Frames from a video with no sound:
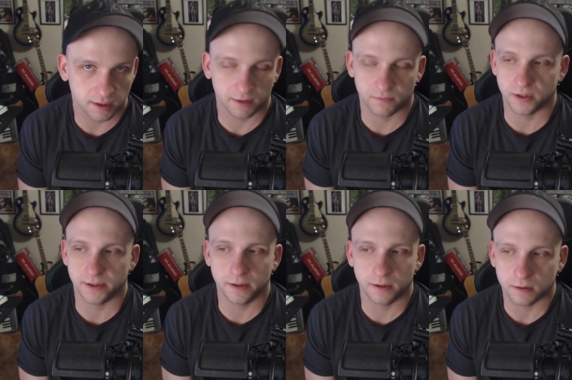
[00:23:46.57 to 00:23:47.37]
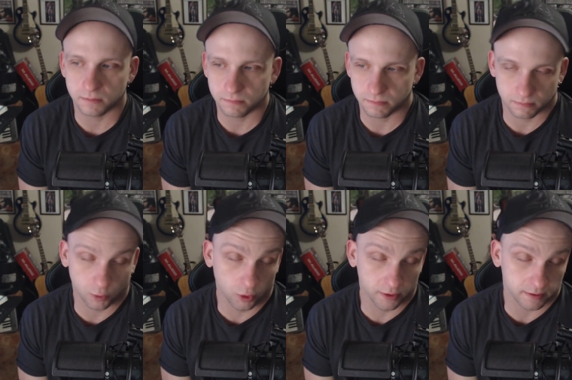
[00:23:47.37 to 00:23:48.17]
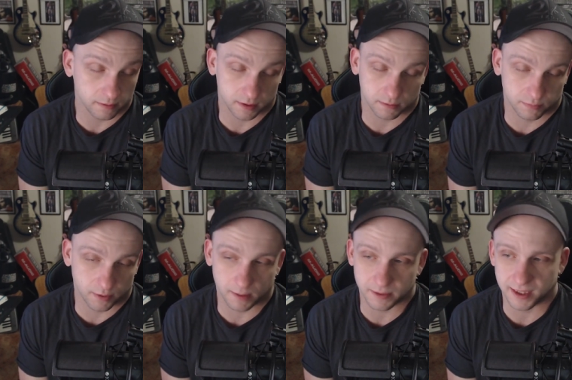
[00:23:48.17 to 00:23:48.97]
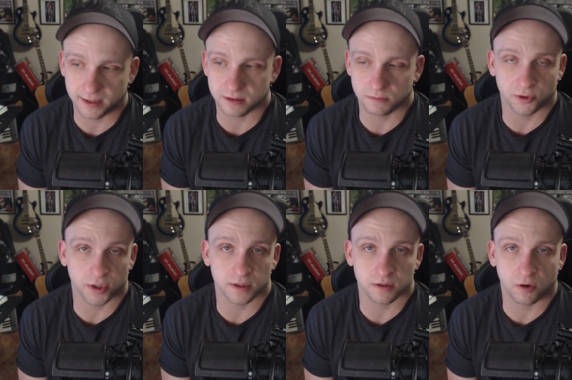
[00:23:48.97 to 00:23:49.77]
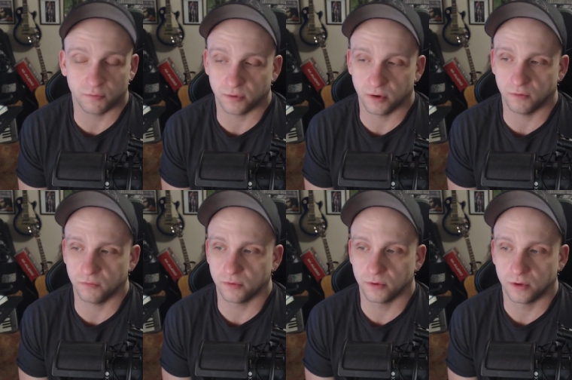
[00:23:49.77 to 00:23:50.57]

every year more than uh, probably tens of millions off of